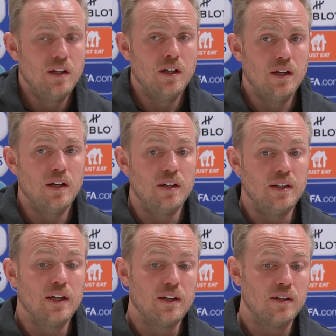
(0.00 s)
Uh,
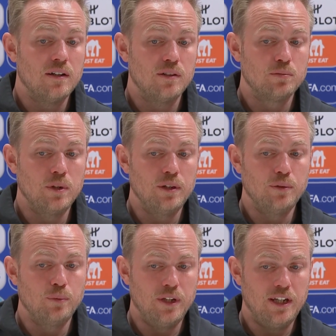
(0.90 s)
yeah, we
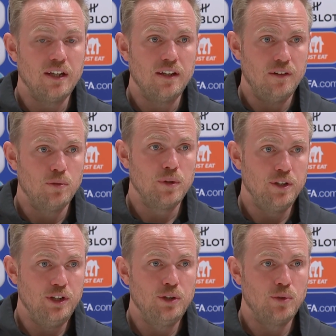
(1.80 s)
we did. We
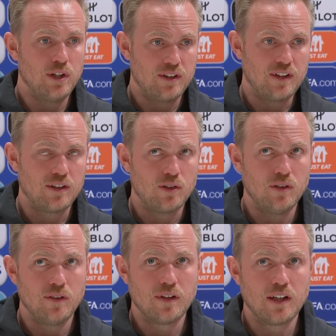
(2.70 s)
knew that that,
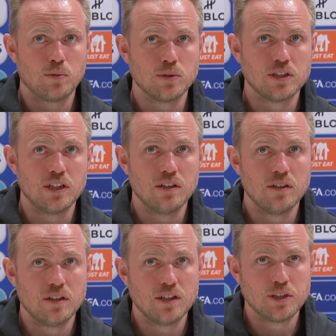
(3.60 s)
that was the,
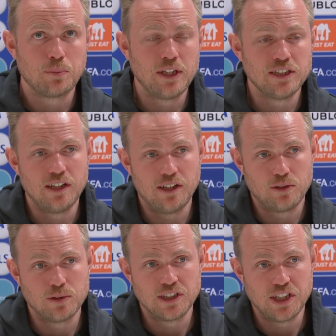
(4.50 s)
the space in the
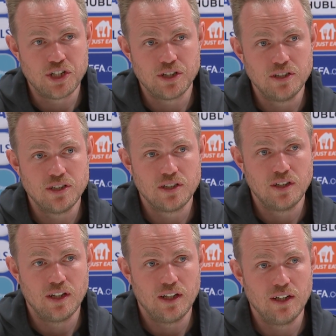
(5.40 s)
transitions
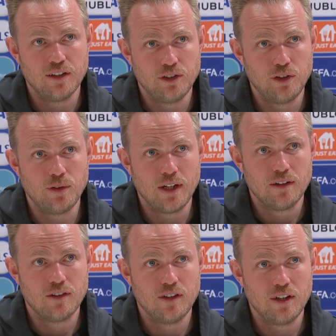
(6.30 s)
uh, to do
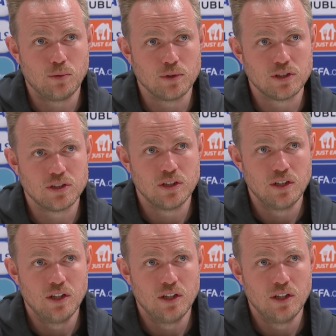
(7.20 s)
that. It was...